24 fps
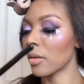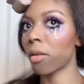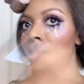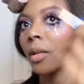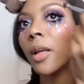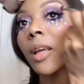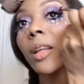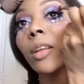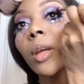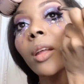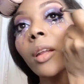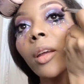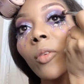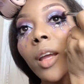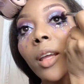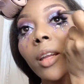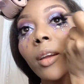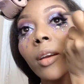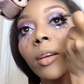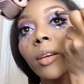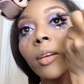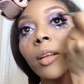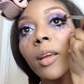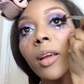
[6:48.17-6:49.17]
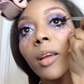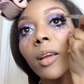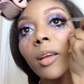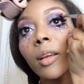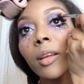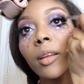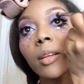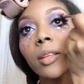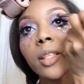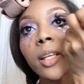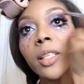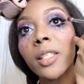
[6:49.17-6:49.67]
darkest purple shade
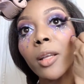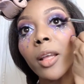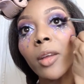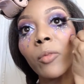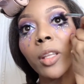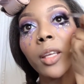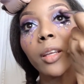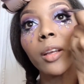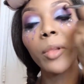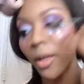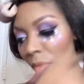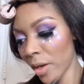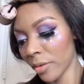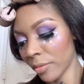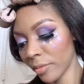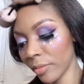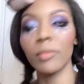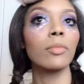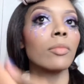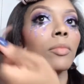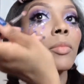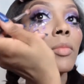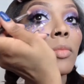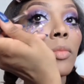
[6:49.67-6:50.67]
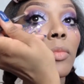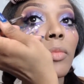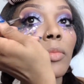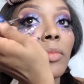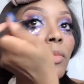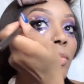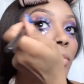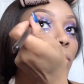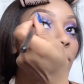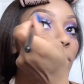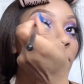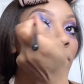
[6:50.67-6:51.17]
color once again
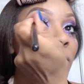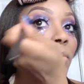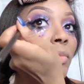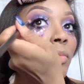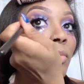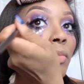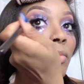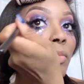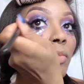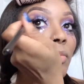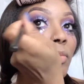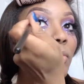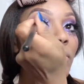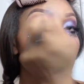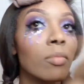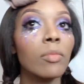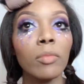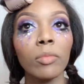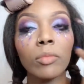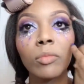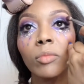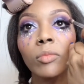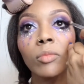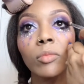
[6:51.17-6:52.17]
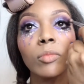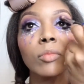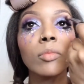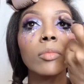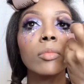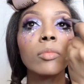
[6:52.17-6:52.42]
and deepen up my crease to give it a